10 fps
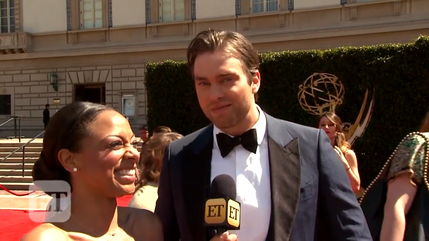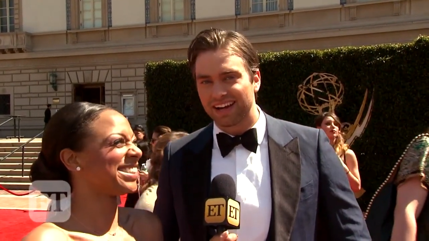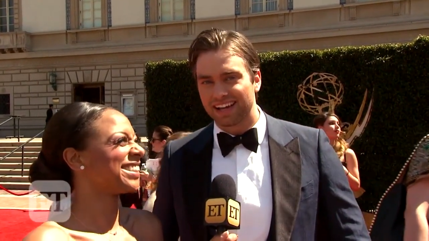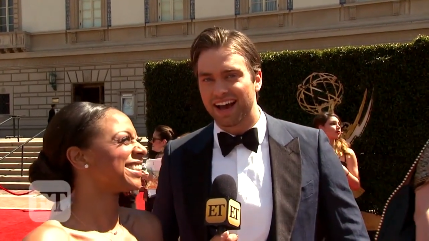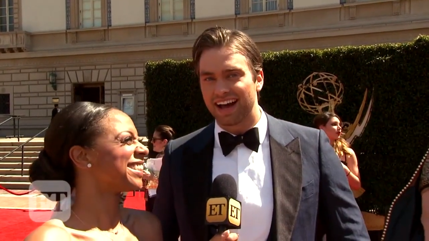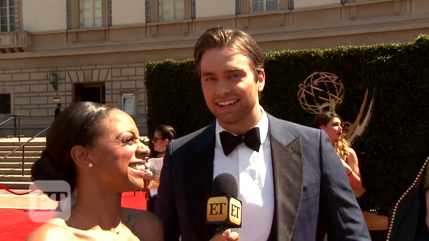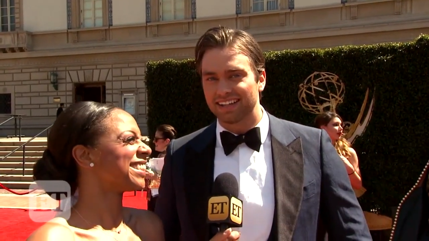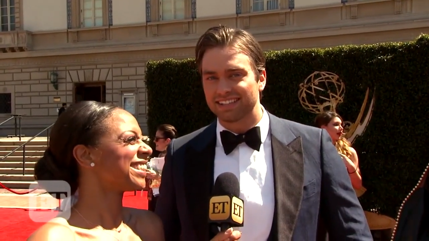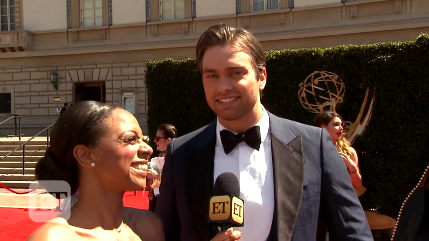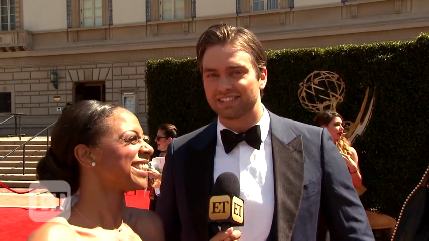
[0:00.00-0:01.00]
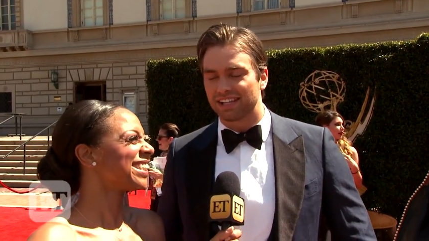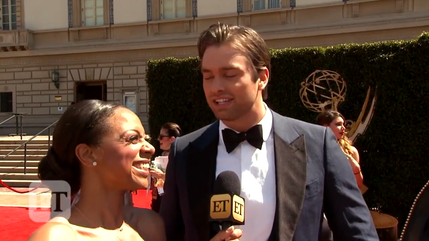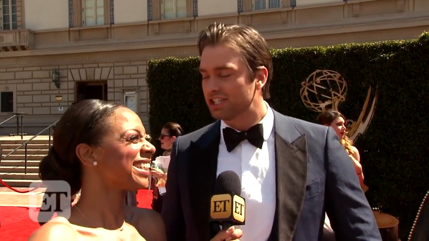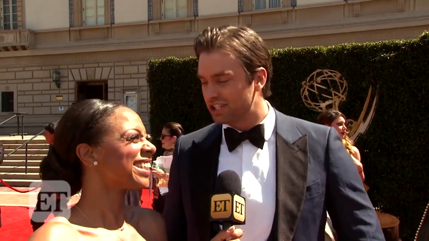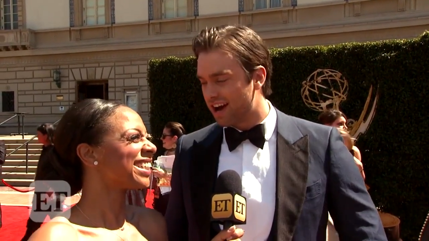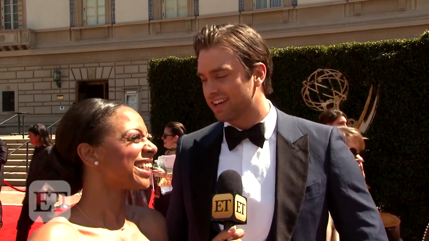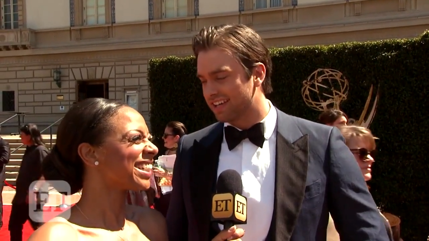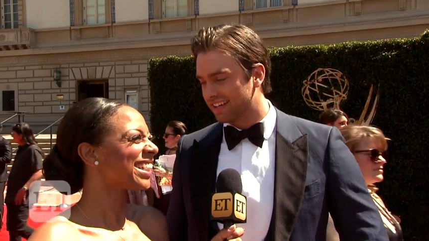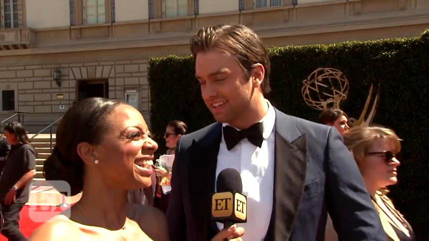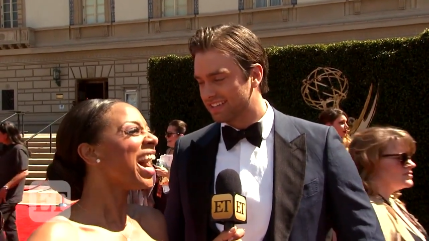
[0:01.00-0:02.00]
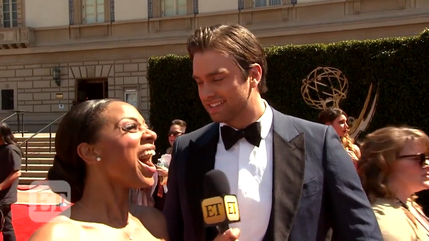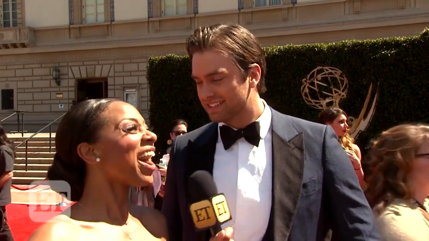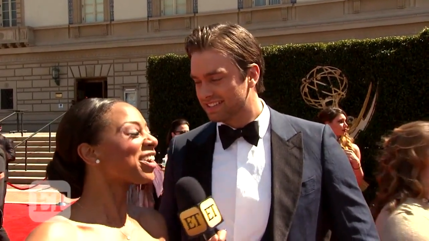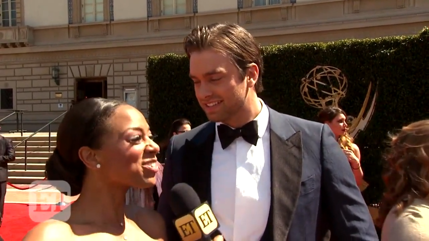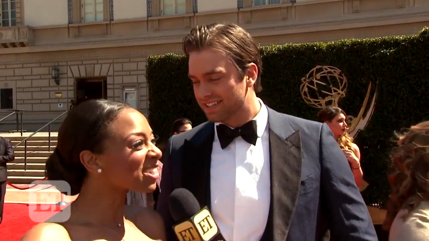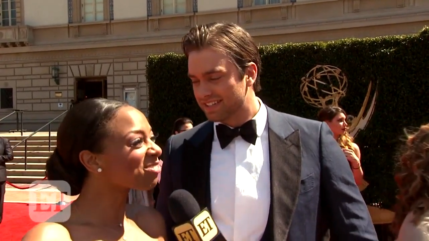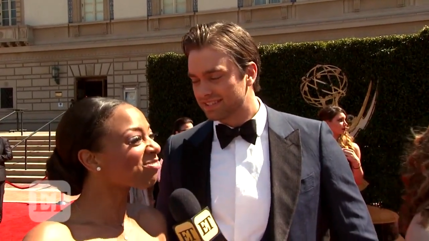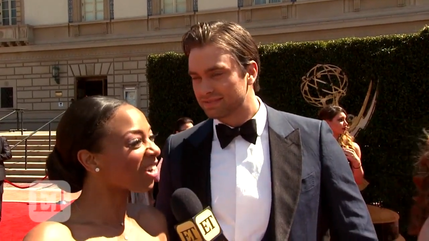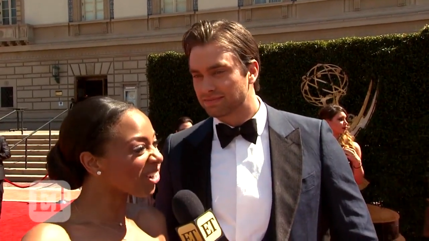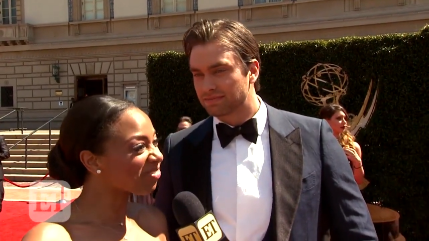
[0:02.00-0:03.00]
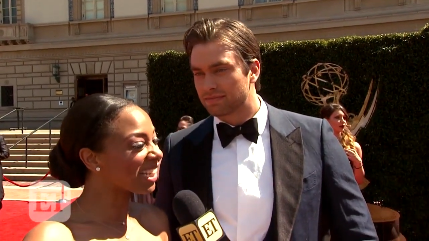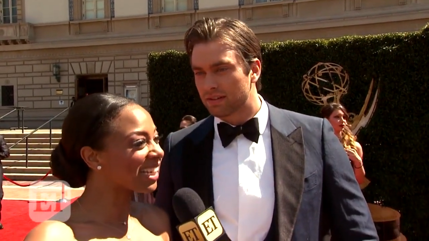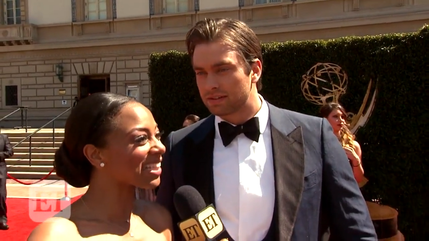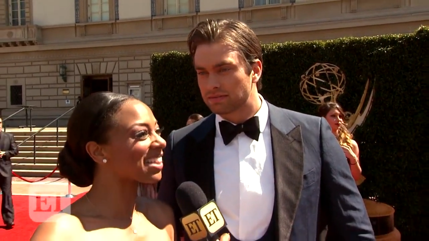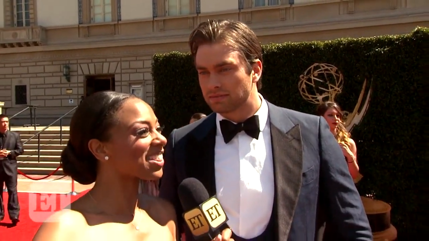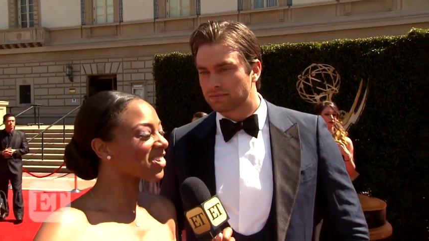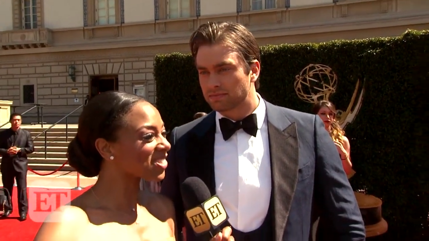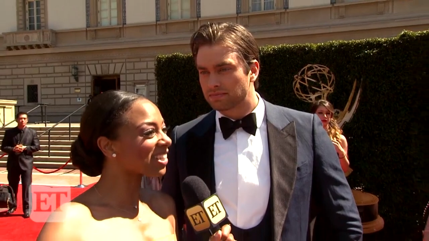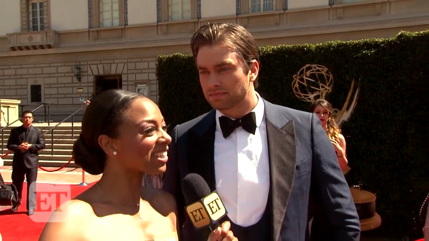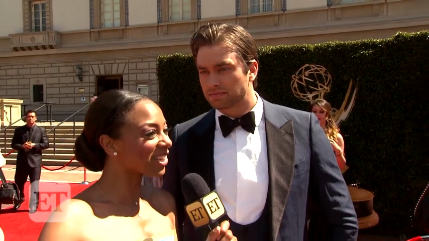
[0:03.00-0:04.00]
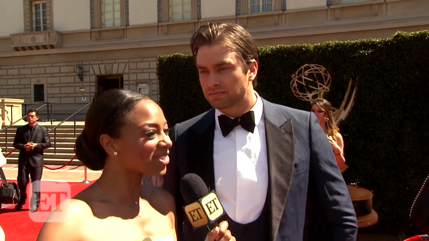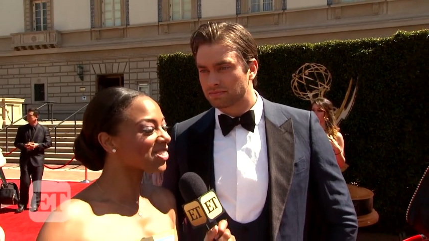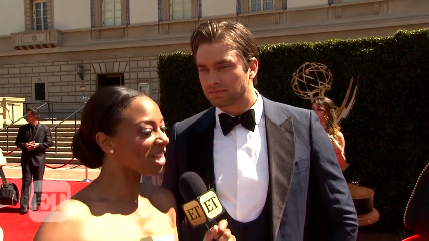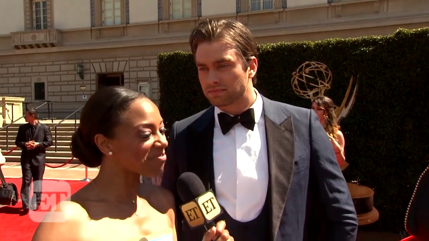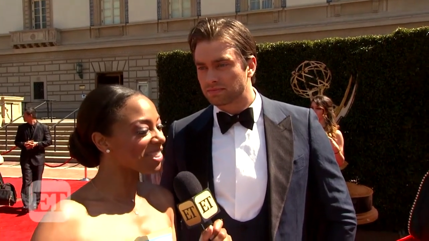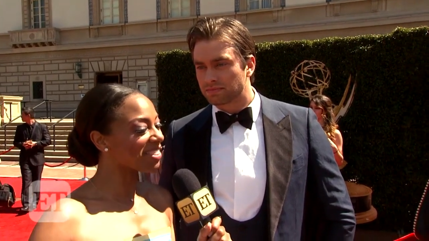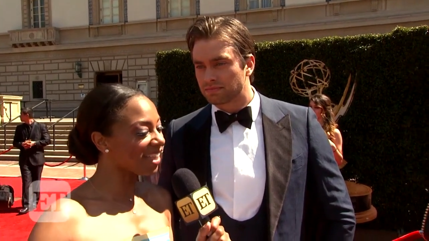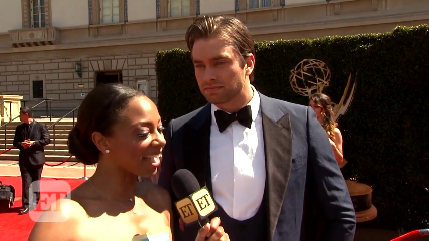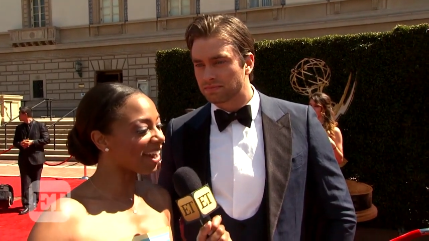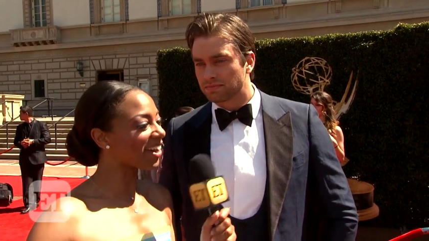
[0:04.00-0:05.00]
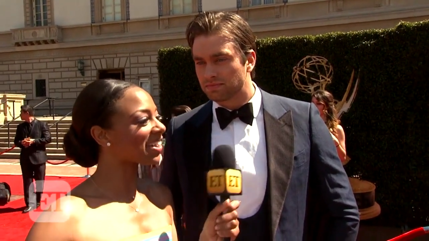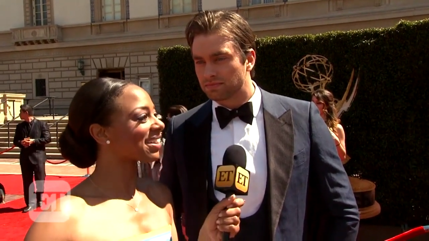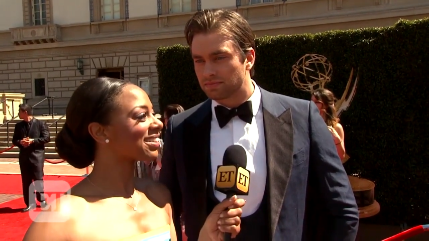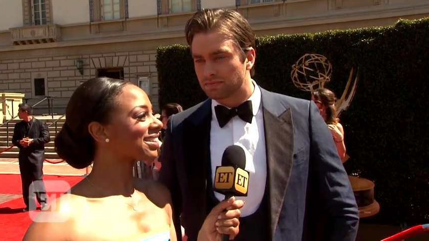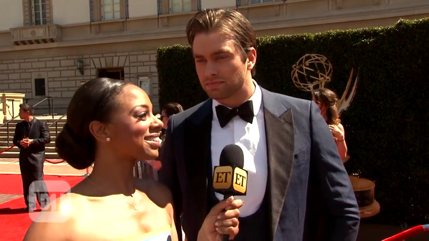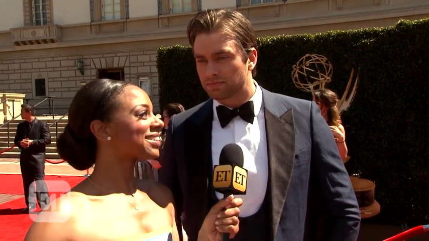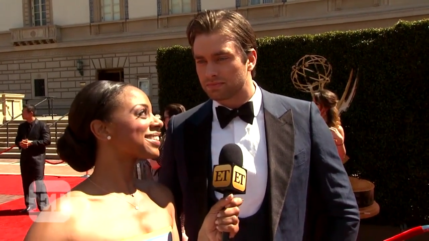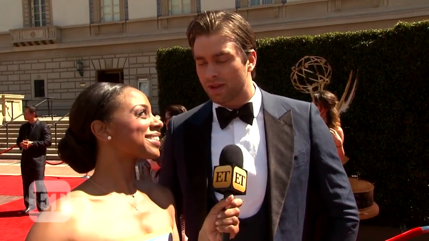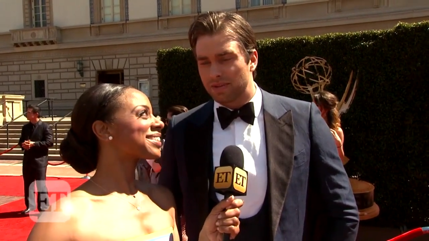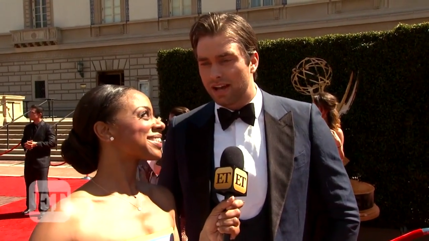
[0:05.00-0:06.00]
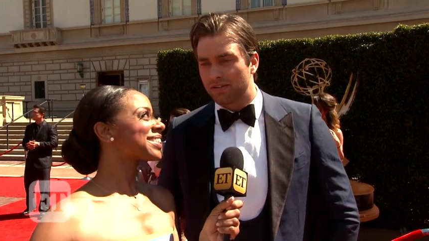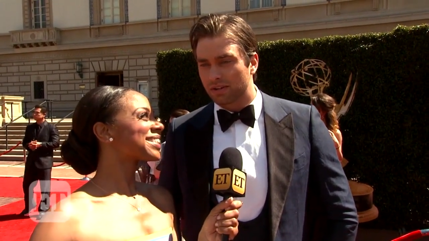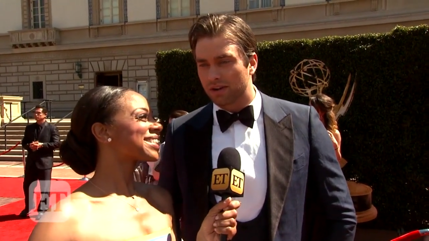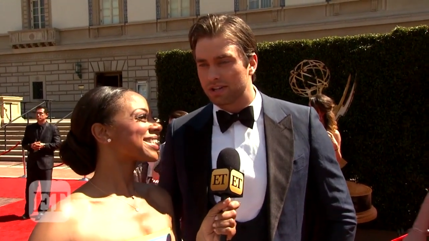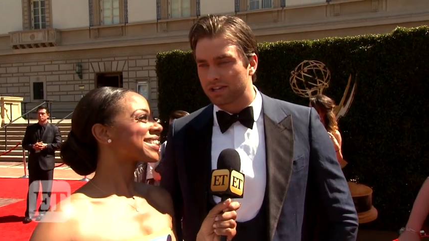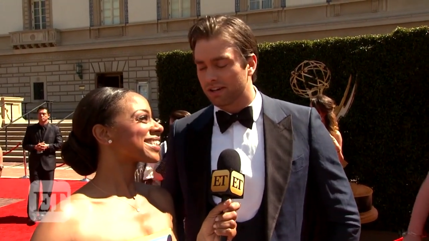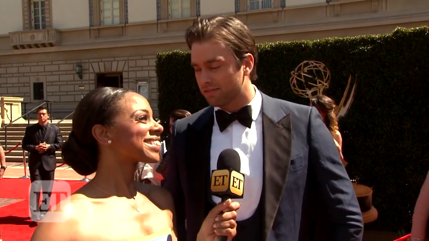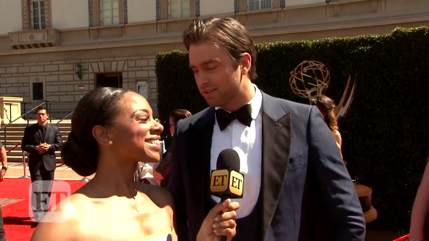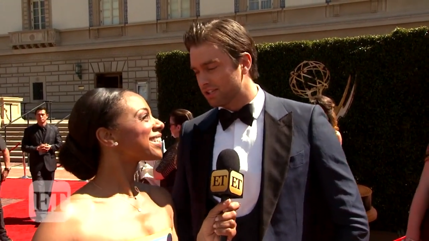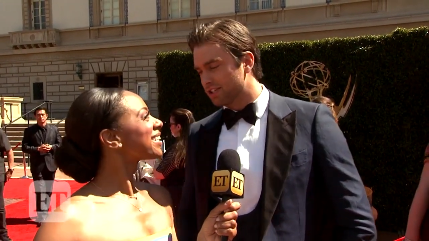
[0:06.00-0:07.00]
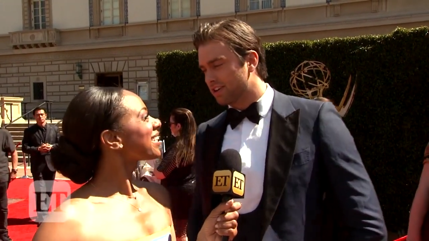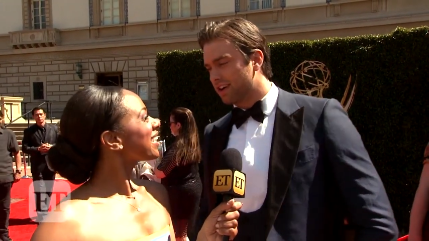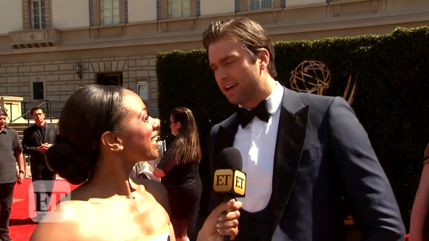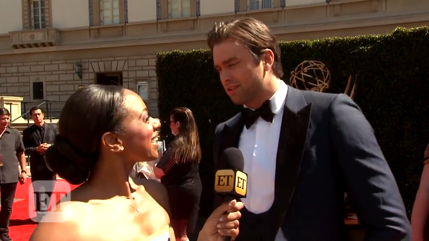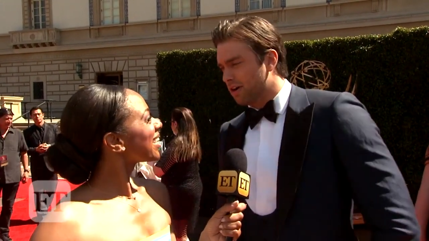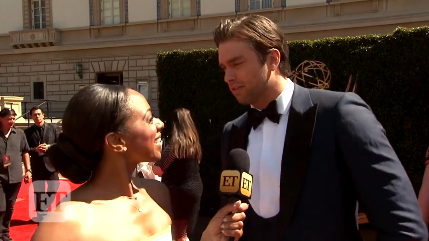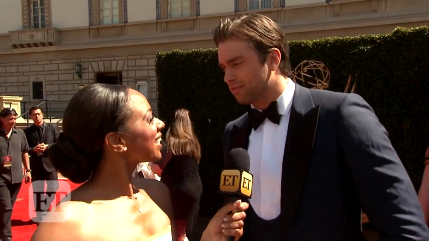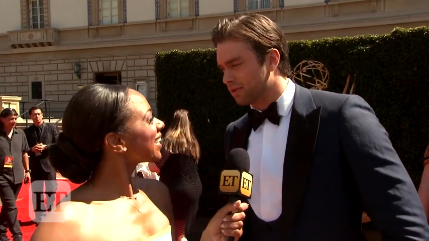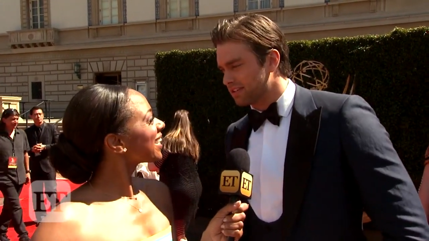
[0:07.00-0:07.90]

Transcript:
Speaker 1: my God, it's shocking.
Speaker 2: Are you confirming that there's a little something there?
Speaker 1: I mean, I have a crush on her for sure. I don't know if we're